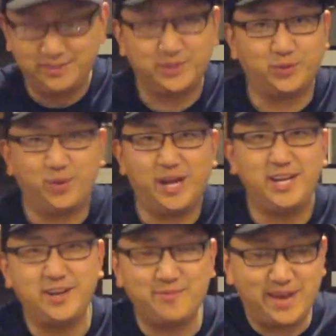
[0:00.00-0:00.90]
the
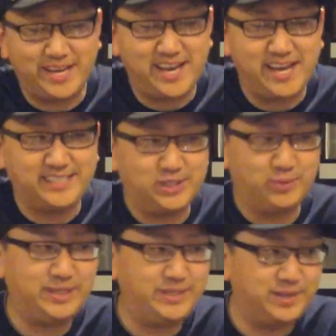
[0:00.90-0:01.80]
rating of my
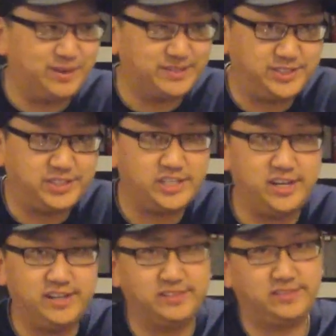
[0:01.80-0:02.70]
Quesarito has
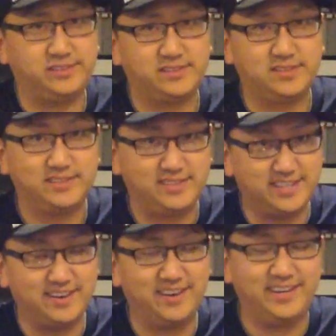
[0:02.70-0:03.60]
changed
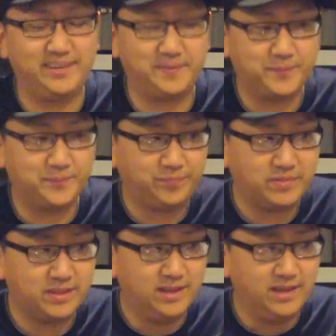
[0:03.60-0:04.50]
tonight.
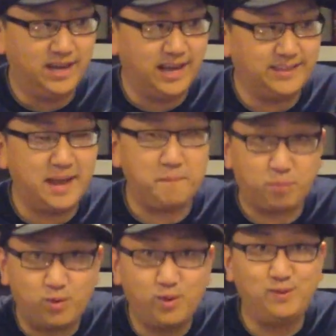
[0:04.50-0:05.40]
And that
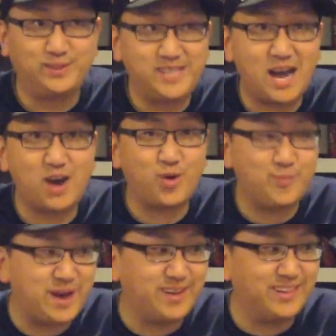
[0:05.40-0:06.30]
proves Taco
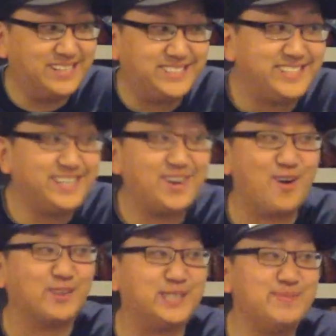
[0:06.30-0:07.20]
Bell is the
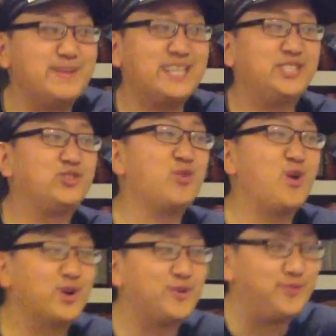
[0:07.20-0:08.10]
ultimate
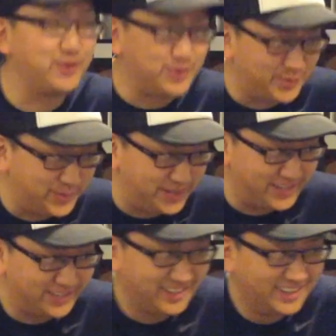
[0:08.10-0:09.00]
drunk food.